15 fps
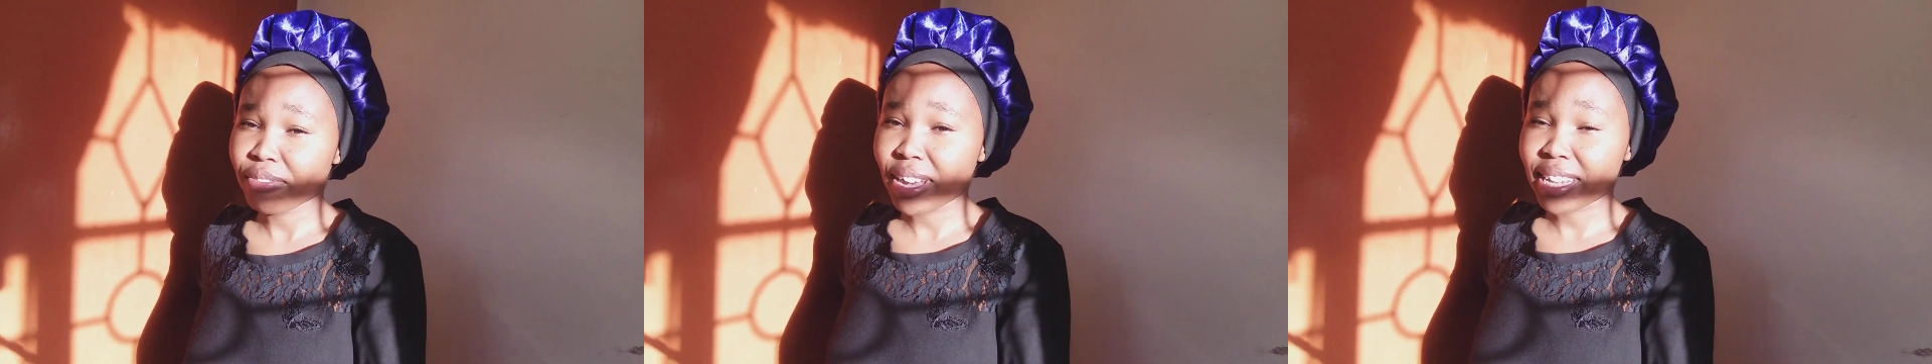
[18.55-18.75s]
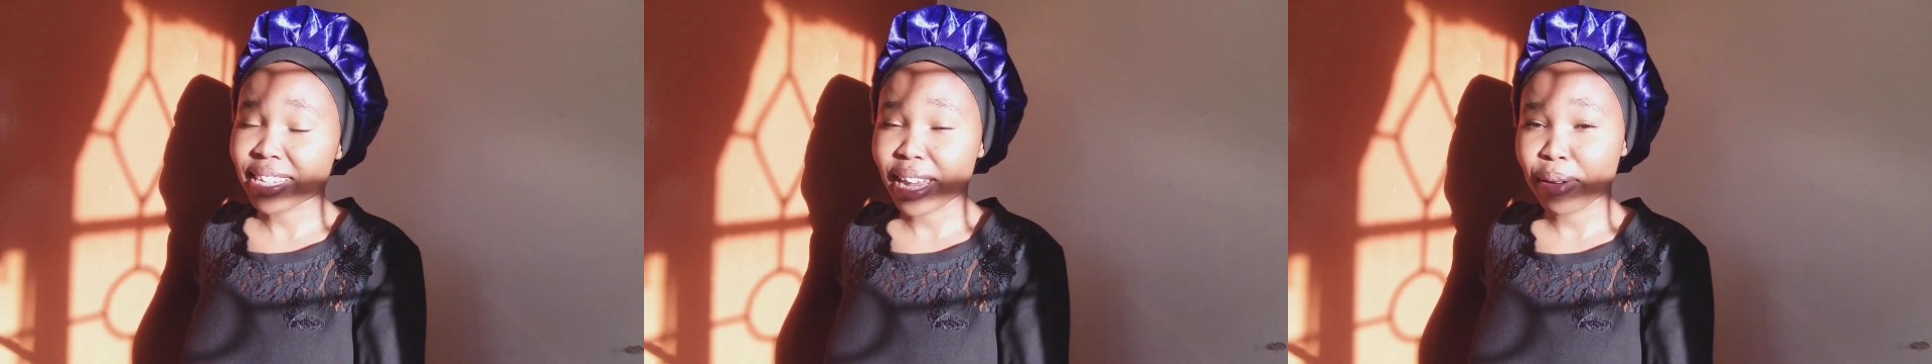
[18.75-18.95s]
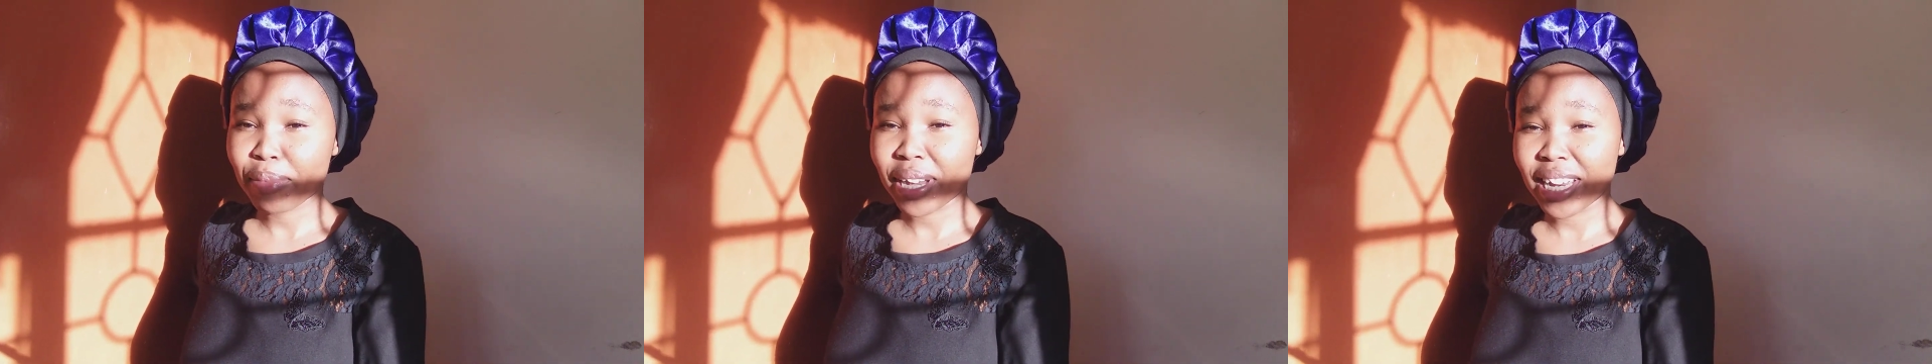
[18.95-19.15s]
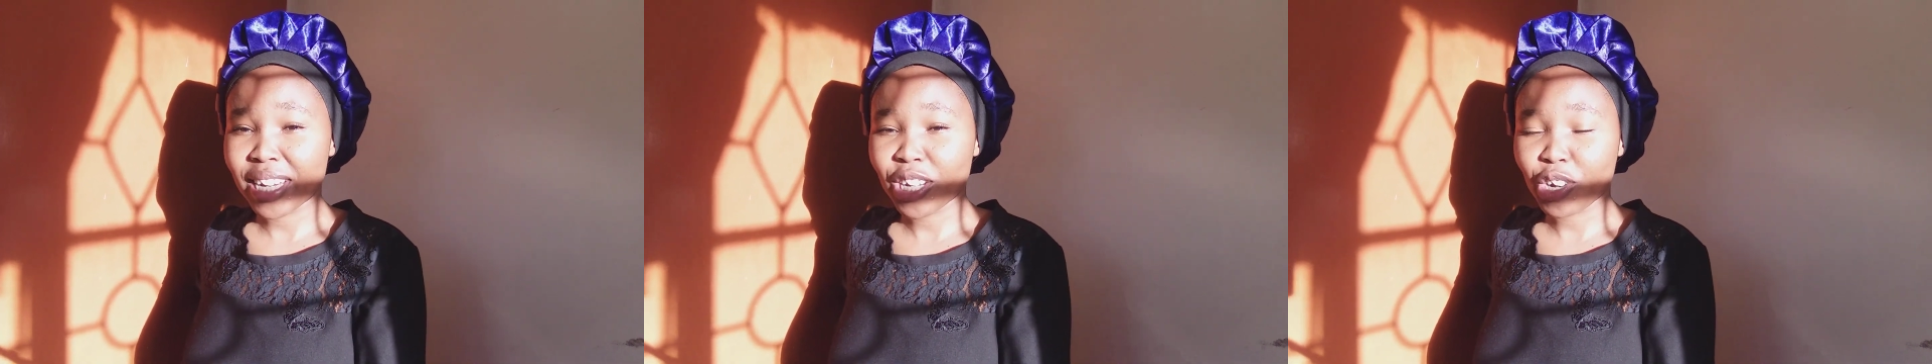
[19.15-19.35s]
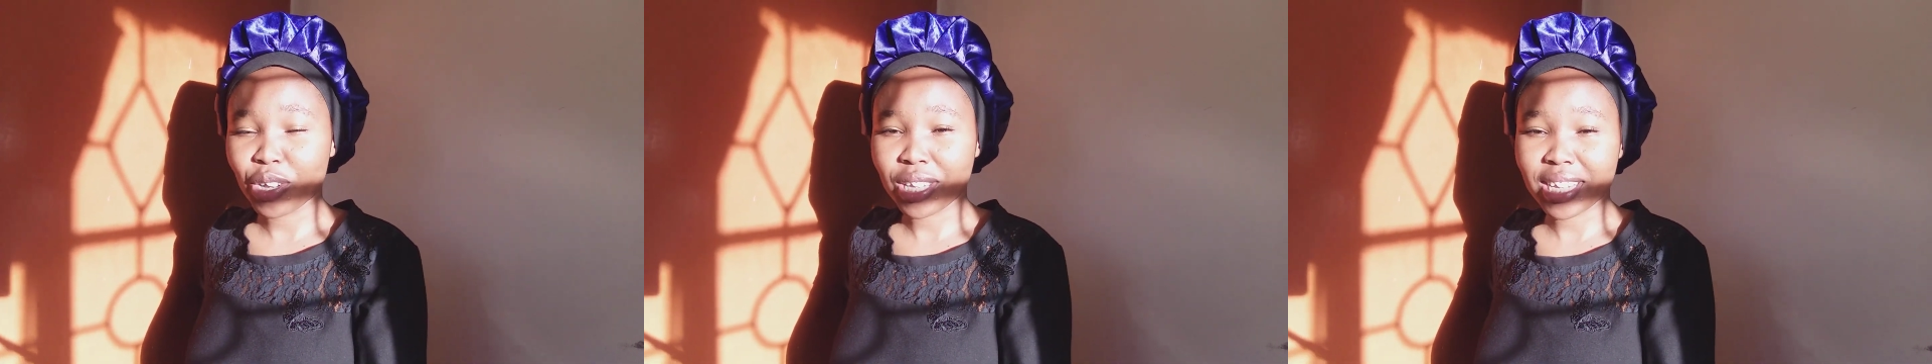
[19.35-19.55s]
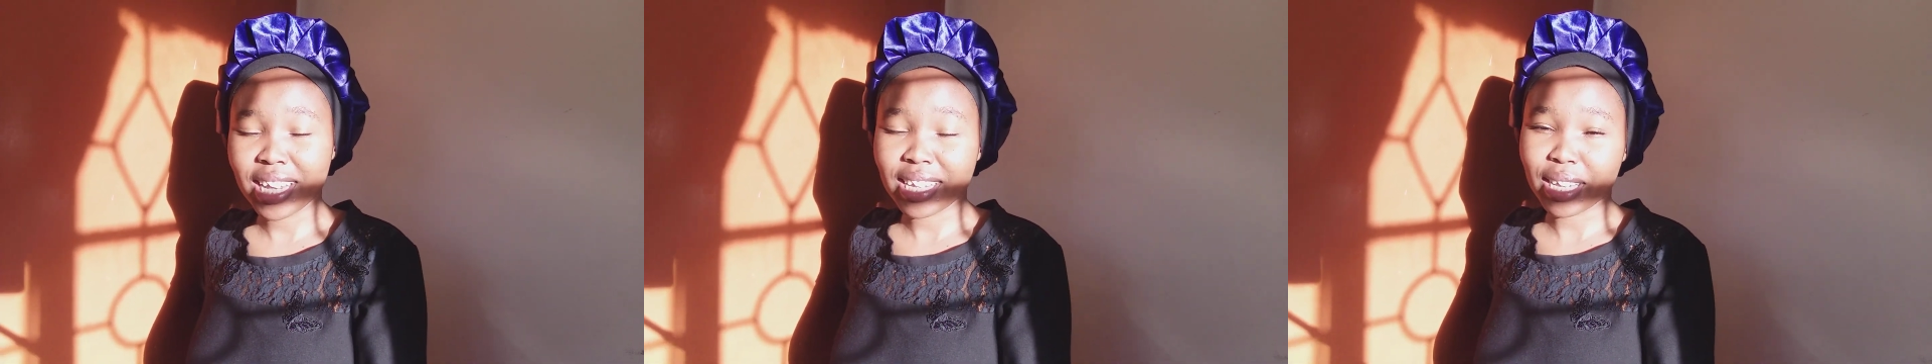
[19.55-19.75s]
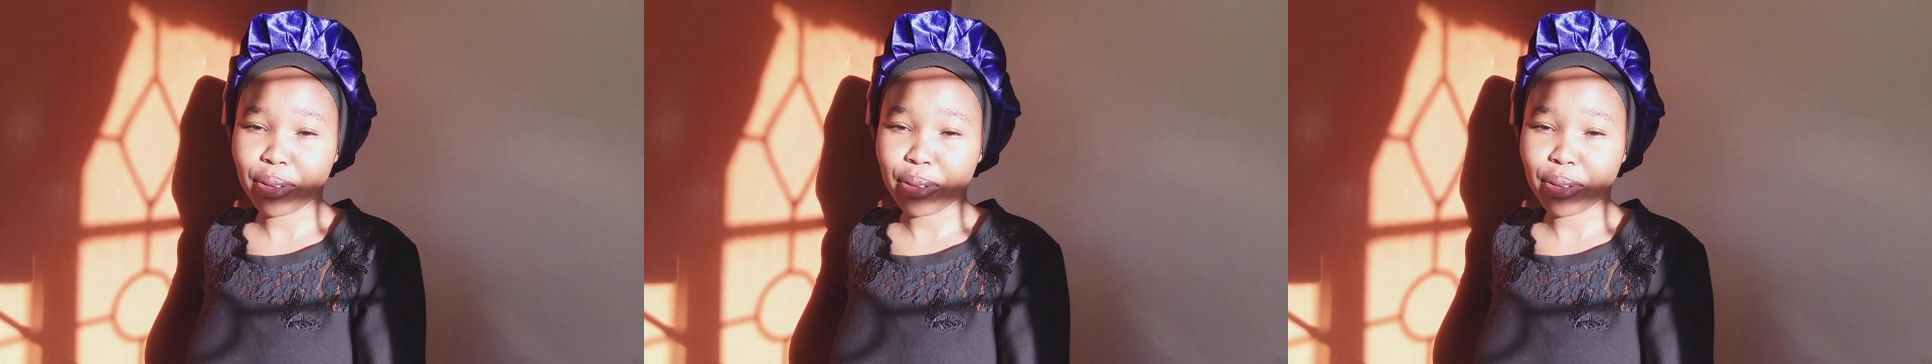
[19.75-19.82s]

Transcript: first time kindly consider